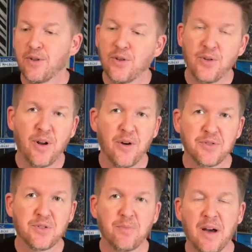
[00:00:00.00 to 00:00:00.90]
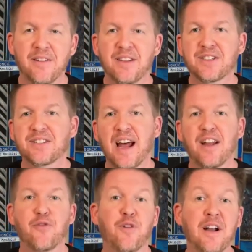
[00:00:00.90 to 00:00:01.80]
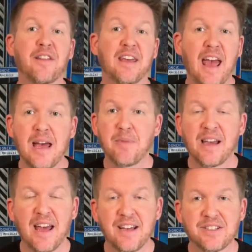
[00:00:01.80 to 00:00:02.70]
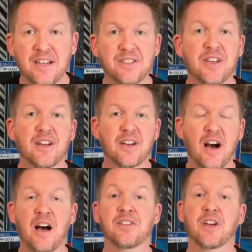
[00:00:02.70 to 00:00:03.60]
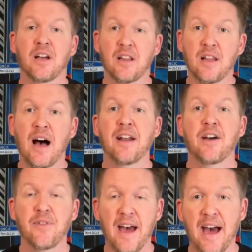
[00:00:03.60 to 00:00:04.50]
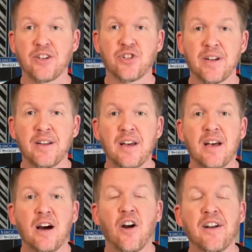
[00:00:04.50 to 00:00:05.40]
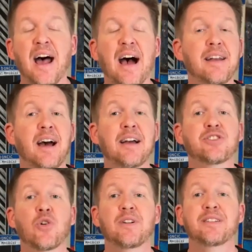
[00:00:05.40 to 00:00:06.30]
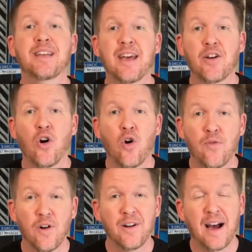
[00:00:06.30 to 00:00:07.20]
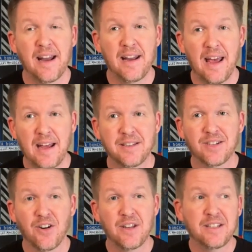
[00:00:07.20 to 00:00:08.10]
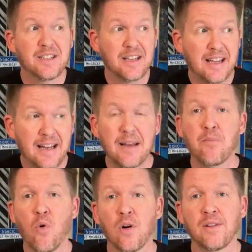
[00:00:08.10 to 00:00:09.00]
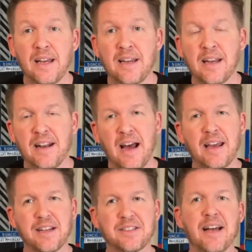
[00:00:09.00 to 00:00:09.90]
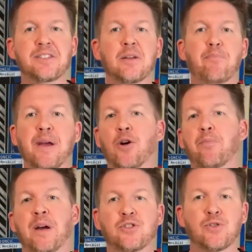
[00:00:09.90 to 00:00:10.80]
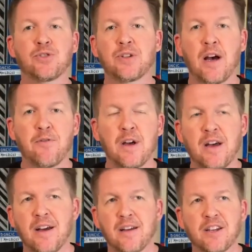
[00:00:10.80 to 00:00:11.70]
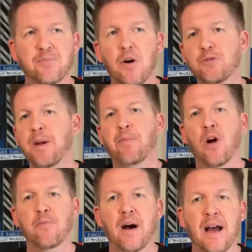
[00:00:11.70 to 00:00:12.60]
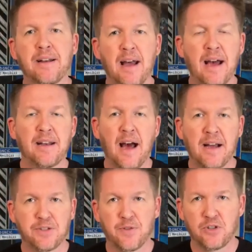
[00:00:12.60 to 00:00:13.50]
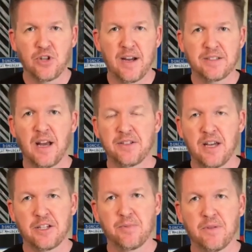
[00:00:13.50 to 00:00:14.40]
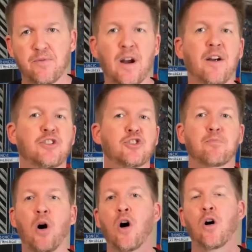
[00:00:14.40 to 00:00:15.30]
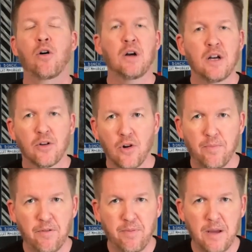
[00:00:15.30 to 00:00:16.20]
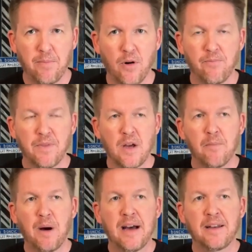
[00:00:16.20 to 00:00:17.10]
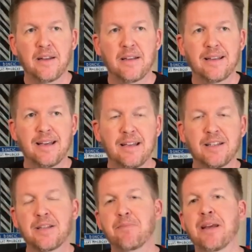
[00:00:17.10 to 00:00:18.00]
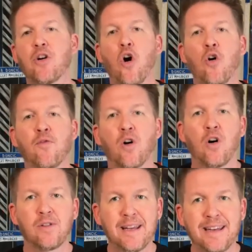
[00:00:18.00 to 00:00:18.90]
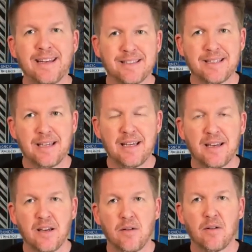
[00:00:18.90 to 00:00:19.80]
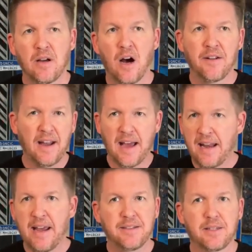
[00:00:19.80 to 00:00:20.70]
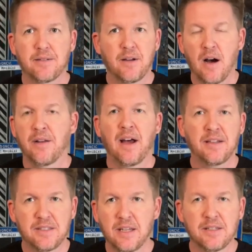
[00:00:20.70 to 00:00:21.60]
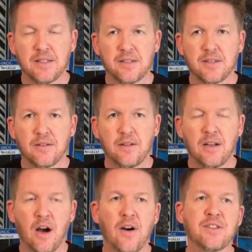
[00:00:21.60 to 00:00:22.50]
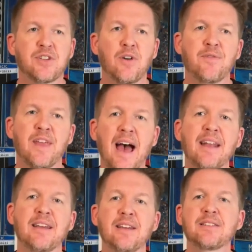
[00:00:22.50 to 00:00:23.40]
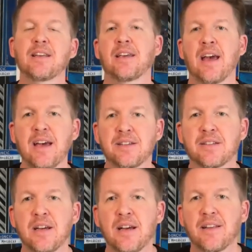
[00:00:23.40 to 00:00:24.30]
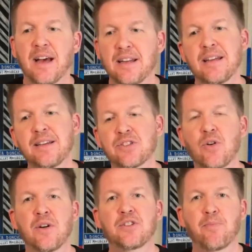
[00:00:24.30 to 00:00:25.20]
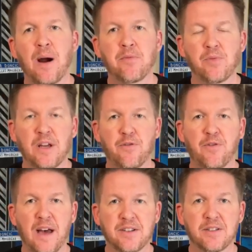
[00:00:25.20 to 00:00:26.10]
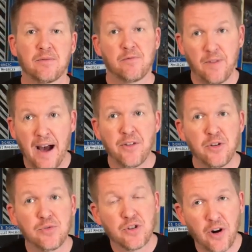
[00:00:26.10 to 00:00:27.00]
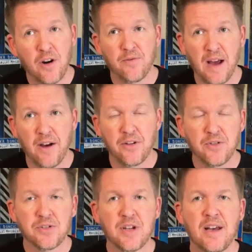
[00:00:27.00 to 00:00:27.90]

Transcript: Who knows? But this is kind of the fun of the game, I guess, and it's going to cause a lot of action. Are 9.9's going to take over 9.8's, or is it getting more lenient? And I guess that's the bigger picture stuff. Because most people aren't buying 9.9's for the Giant Size X-Men. Very small group of people. But does it mean overall leniency on 9.8's, on 9.6's? You know, and so if that is the case, that is going to probably affect values, current values,